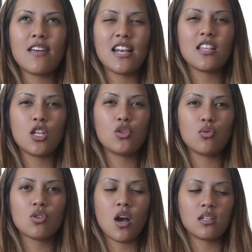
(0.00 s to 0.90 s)
anything
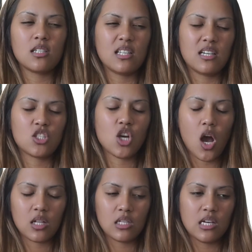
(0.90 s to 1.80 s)
too chocolatey,
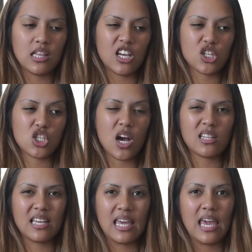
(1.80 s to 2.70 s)
chocolatey like a
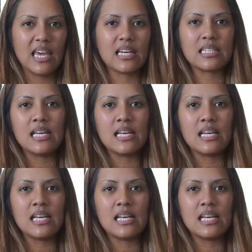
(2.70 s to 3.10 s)
chocolate cake.